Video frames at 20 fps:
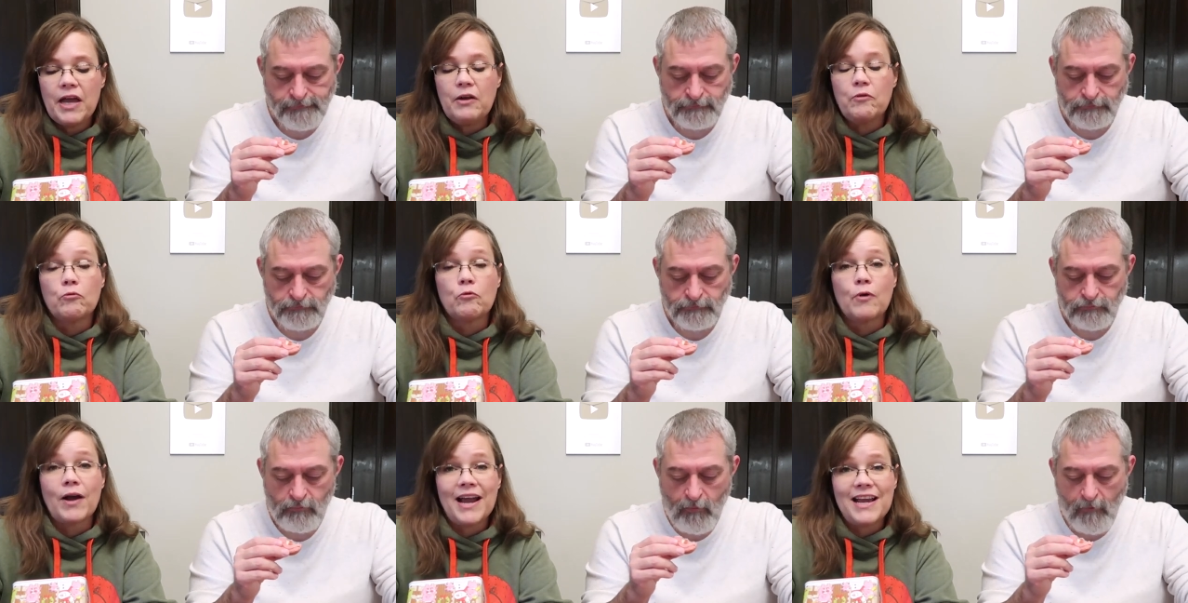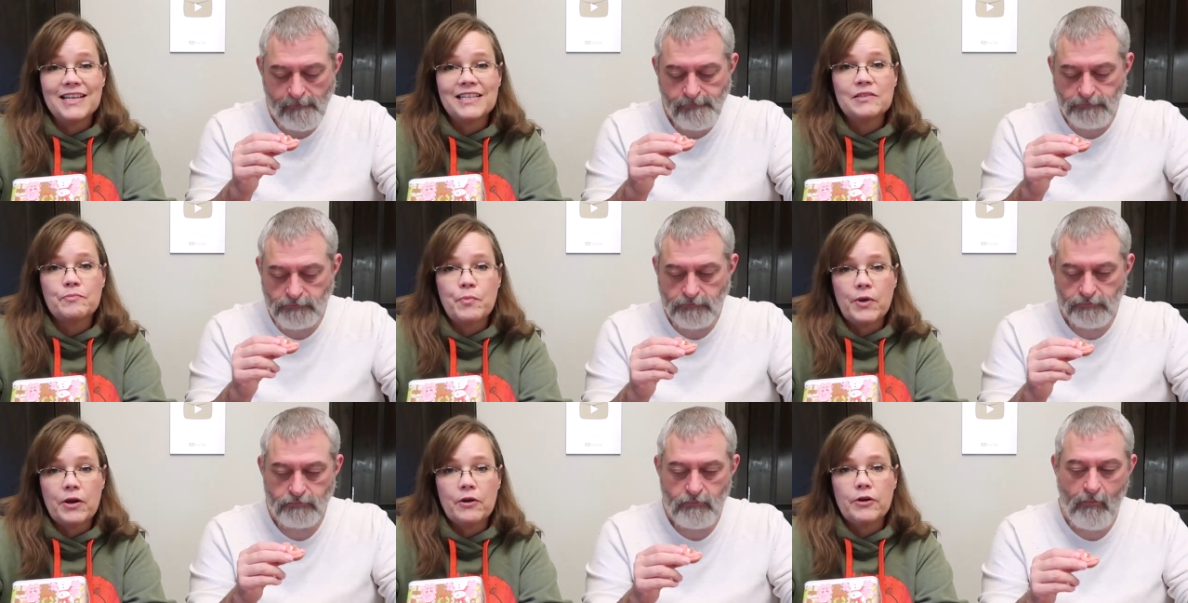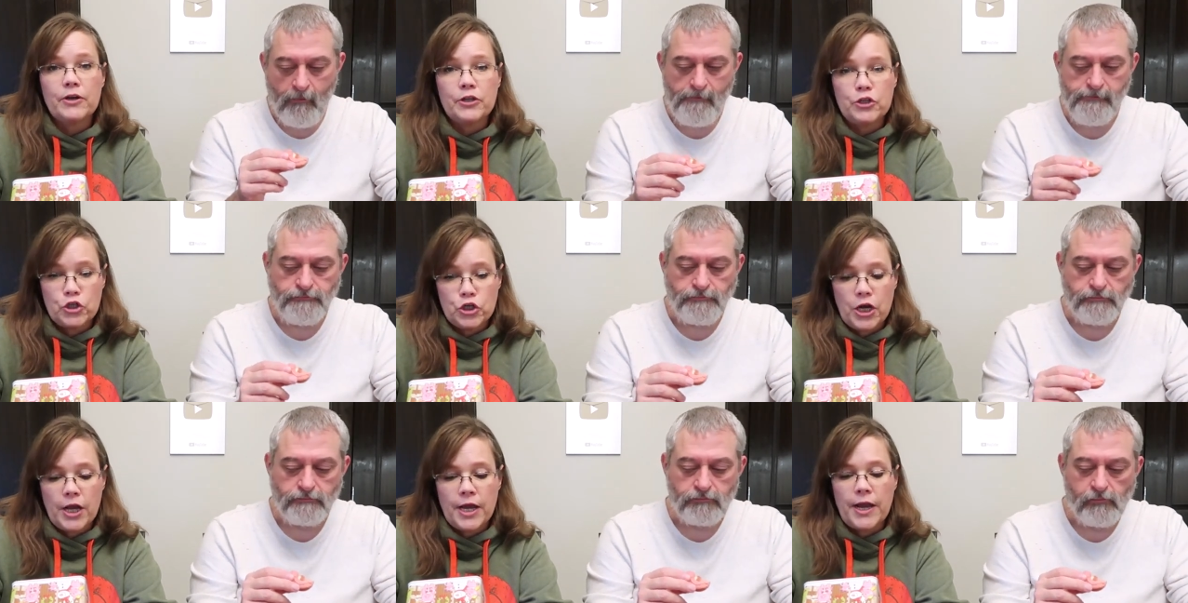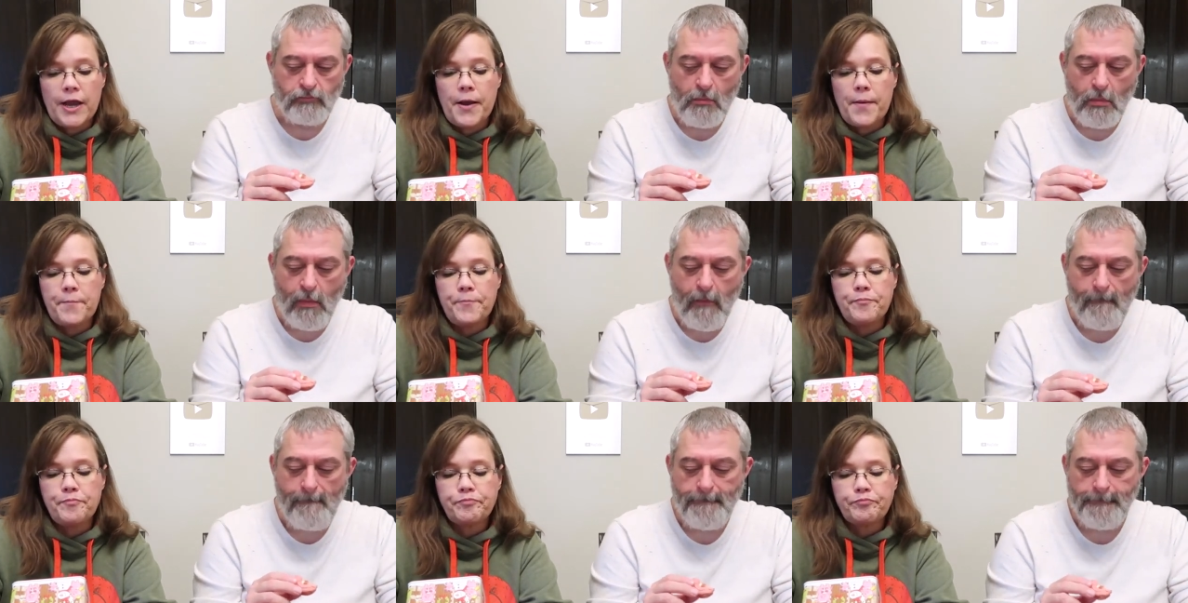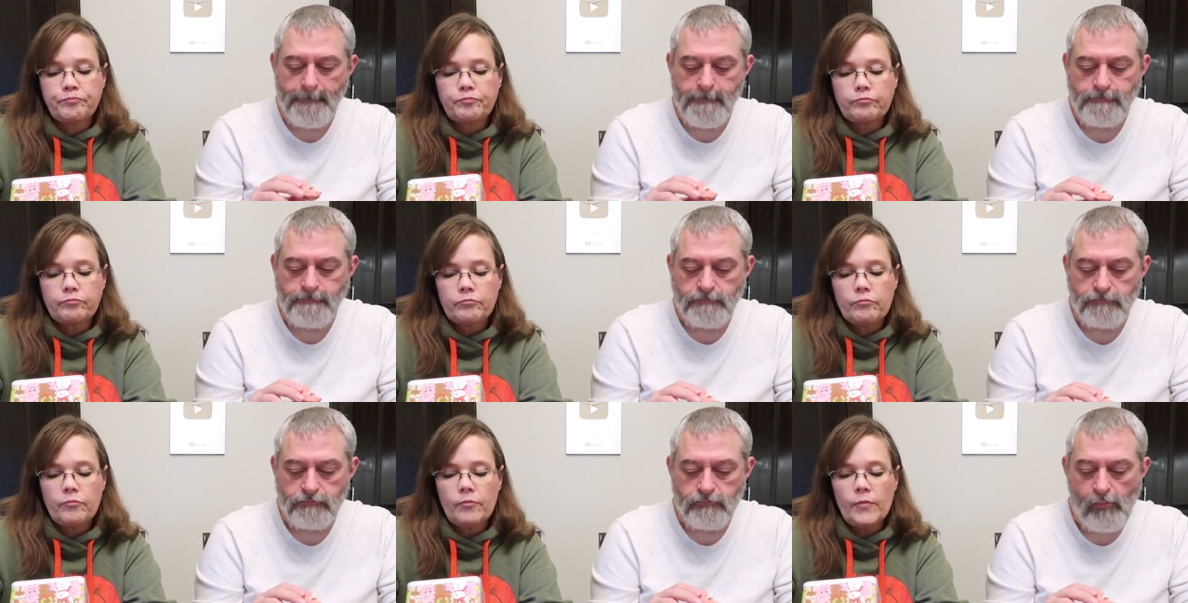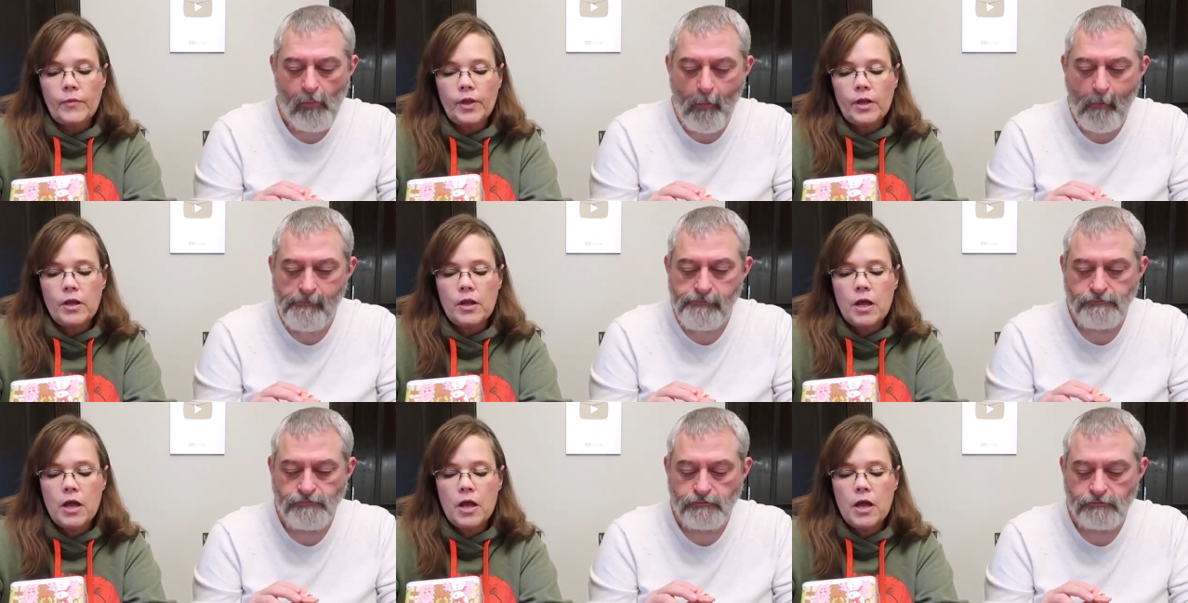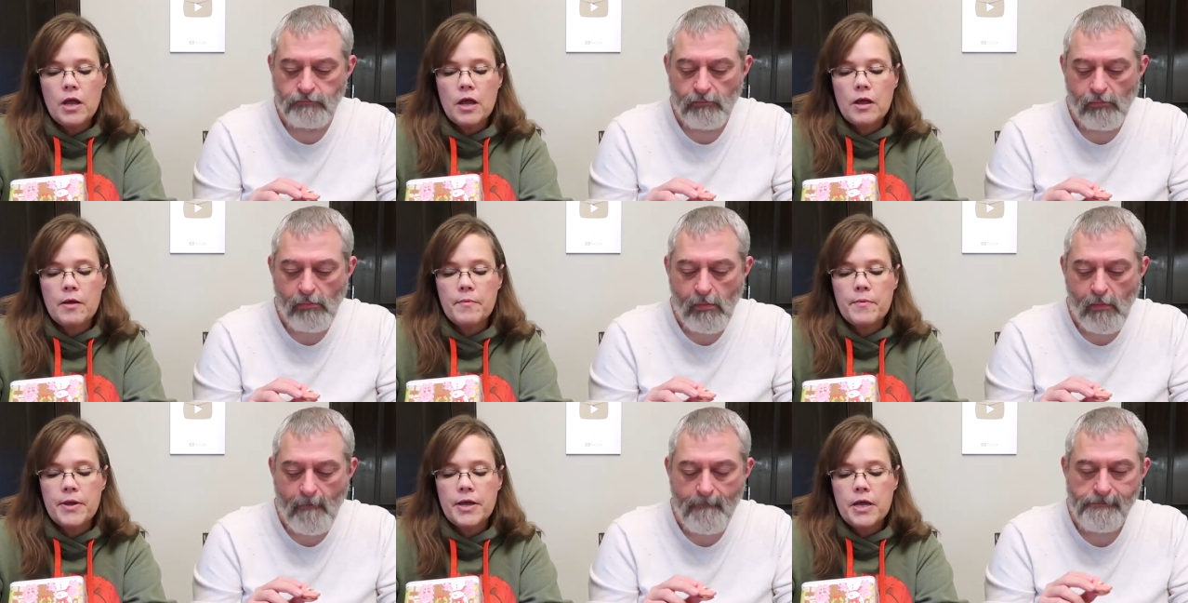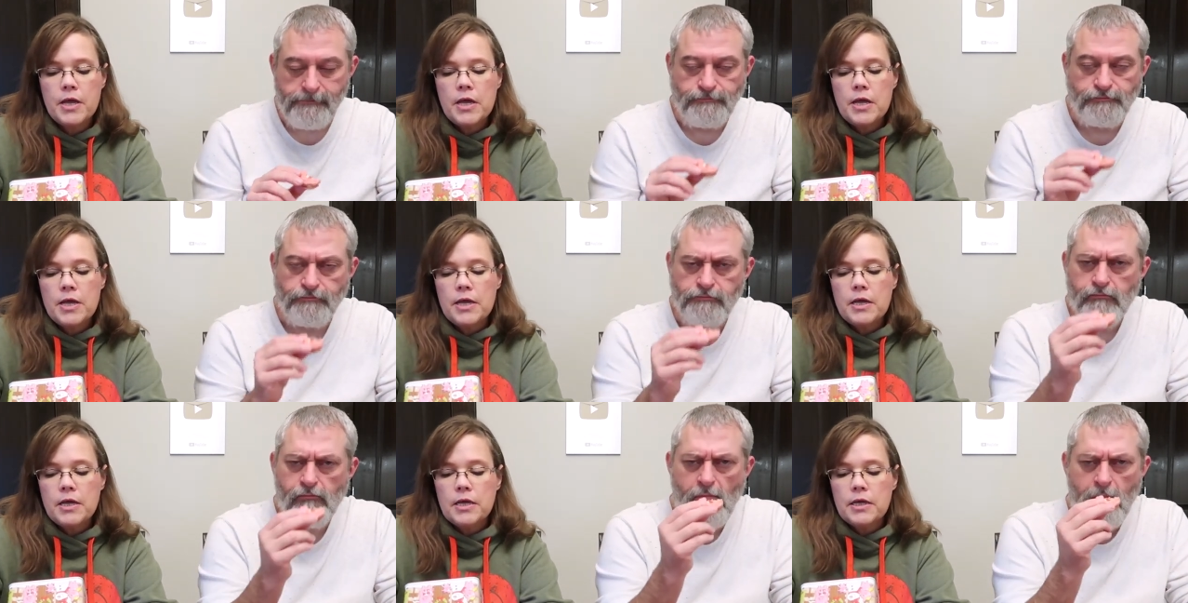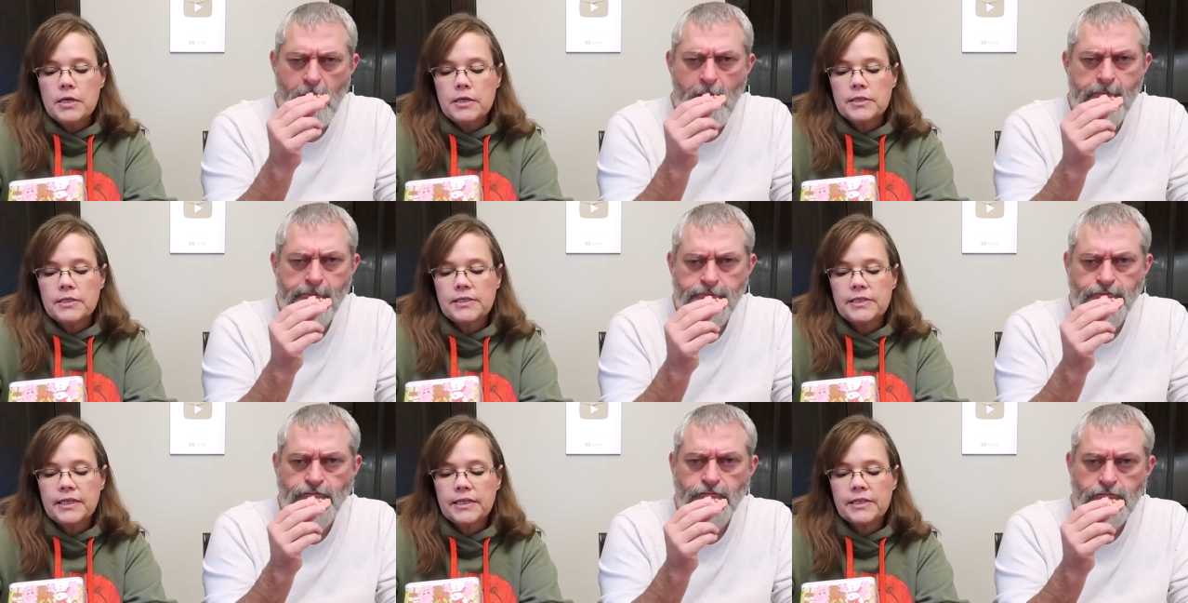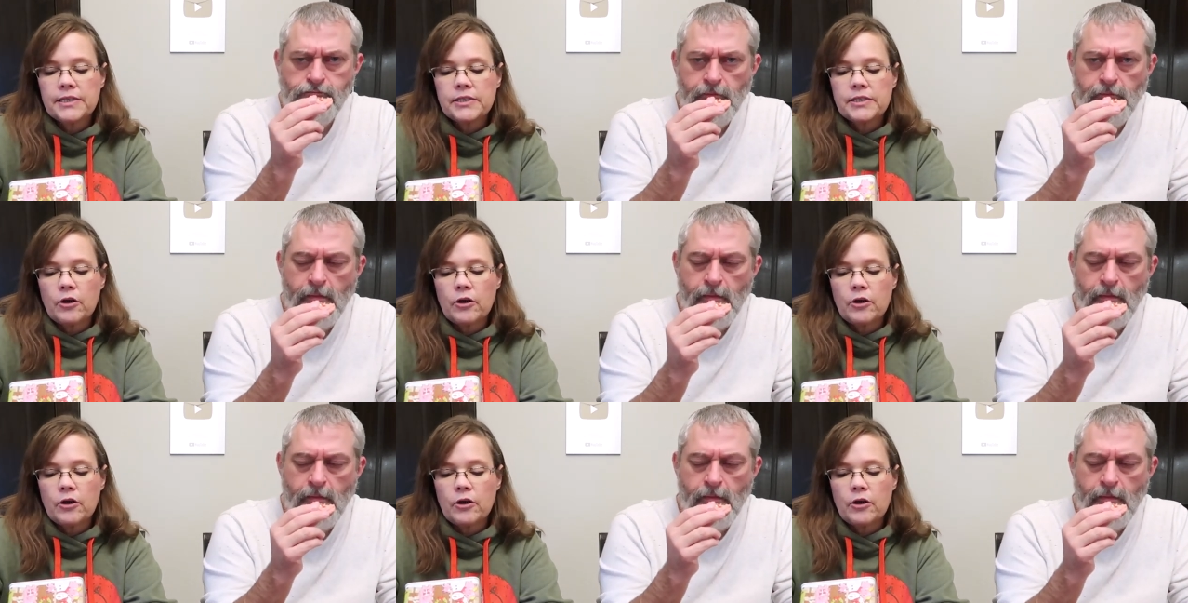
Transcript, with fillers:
Speaker 1: and raspberry jam. Um, six